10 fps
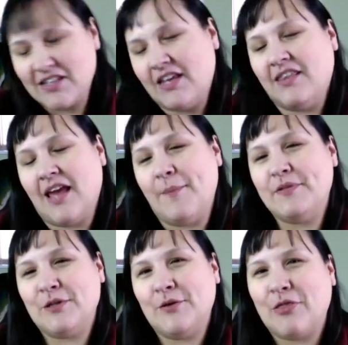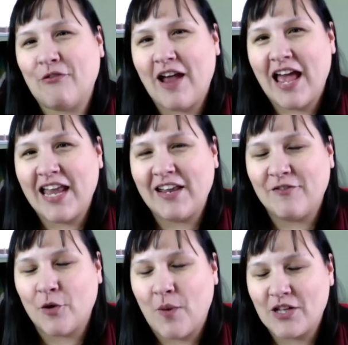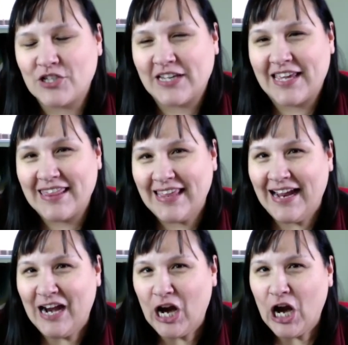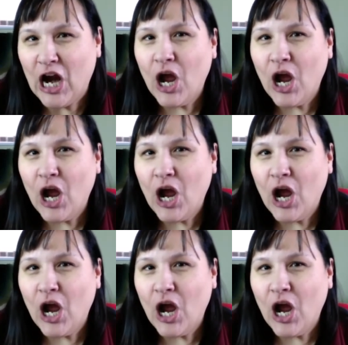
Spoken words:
in the episode thread if you're watching in there,